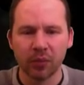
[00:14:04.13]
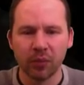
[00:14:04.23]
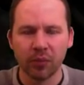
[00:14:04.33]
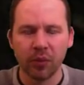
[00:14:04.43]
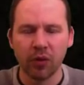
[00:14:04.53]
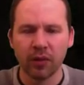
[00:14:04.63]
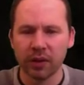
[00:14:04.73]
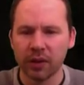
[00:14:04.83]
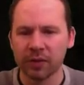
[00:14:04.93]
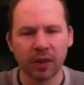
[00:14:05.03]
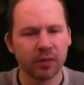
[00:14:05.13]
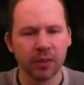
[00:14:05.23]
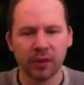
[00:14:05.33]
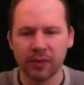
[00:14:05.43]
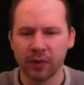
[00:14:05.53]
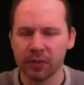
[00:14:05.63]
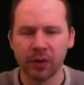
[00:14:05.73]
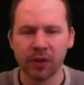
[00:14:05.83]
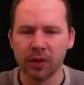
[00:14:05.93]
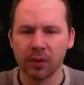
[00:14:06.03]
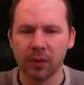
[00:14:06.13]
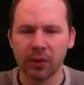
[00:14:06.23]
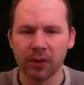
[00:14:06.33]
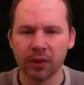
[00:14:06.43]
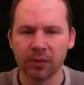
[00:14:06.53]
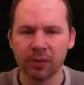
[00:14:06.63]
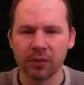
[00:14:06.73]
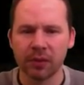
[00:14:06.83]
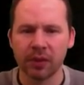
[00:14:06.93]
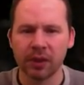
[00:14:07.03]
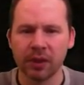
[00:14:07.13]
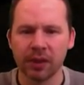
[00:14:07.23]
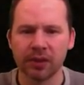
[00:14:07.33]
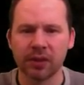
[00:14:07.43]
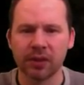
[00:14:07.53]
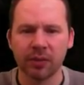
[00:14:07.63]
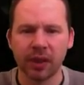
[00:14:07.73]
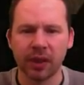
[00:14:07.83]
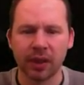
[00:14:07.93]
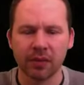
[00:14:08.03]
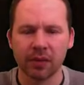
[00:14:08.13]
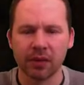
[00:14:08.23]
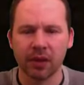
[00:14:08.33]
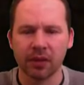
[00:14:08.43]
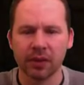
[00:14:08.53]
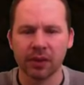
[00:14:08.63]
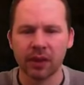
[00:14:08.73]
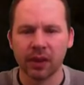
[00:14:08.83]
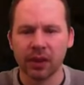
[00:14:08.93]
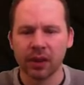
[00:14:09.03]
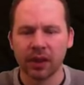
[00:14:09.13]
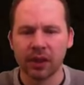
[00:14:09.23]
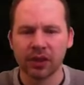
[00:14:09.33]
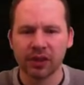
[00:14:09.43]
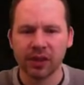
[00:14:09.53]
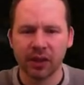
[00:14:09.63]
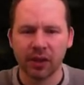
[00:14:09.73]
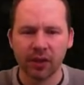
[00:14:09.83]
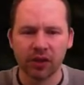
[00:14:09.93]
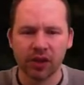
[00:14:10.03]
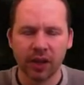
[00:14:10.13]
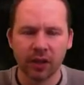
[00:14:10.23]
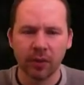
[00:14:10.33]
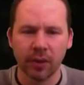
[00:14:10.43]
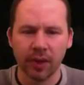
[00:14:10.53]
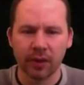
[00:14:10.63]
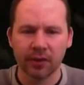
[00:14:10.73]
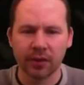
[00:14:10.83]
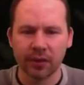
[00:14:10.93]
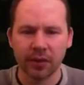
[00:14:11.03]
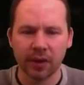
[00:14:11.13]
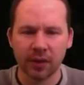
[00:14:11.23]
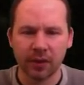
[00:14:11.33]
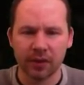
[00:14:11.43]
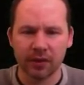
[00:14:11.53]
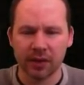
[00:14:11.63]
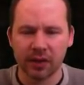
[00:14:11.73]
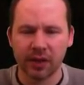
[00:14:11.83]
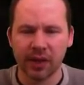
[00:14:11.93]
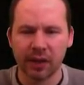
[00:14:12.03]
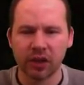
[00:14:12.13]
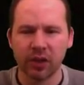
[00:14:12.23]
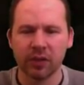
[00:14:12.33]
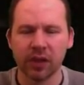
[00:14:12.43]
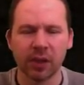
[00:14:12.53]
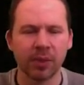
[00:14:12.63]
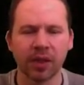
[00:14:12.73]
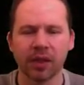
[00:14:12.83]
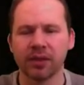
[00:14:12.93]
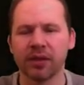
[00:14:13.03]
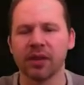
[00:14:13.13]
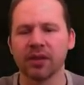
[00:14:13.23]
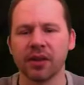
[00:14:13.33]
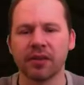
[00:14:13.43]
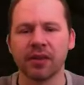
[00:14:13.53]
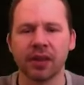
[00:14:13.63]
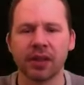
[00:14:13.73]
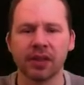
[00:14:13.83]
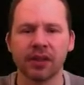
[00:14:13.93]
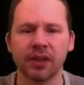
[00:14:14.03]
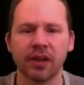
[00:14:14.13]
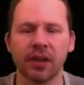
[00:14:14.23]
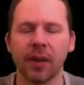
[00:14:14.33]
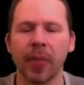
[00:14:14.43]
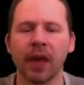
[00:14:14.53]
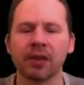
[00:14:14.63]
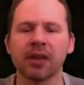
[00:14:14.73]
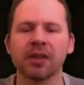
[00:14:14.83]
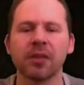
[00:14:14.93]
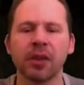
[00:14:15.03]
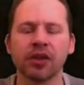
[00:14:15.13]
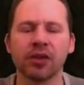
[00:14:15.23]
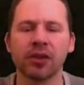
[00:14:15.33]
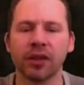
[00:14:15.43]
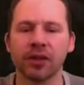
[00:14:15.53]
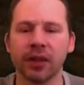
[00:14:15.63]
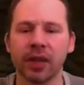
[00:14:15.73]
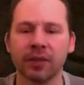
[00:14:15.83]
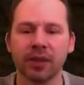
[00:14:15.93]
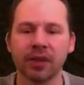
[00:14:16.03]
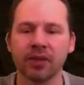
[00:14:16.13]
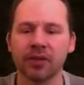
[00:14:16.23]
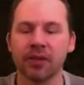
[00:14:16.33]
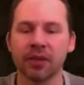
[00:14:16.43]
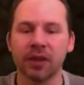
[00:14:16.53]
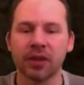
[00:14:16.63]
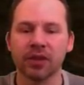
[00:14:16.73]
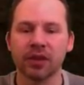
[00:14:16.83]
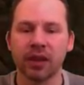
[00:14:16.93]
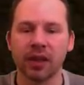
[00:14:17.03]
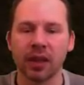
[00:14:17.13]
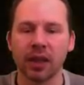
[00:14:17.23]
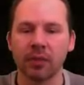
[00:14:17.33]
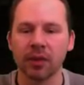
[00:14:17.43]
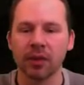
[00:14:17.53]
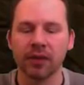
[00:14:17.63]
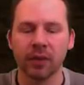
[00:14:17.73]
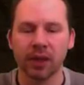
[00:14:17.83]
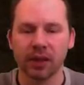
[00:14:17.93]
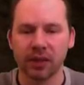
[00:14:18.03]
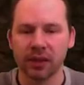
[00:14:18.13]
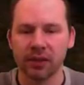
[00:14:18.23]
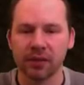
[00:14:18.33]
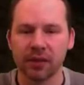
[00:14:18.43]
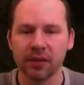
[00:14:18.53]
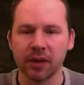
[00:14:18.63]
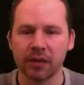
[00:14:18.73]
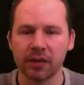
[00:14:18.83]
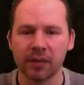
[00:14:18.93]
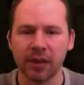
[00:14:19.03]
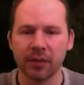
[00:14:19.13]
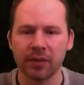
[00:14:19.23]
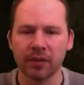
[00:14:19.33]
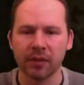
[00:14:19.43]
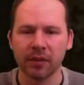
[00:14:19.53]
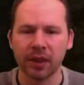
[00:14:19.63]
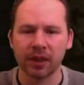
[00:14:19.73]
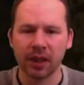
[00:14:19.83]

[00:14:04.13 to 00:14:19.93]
mover. This might have been the first one or the one we looked at before, and this goes back every so often. You can actually see how in GL Quake or Fitzquake or whatever, they're actually overlapping and you see the Z fighting and so on. So there's not much to this, right? But this was me just like getting my feet wet, and this was the very first map I ever made.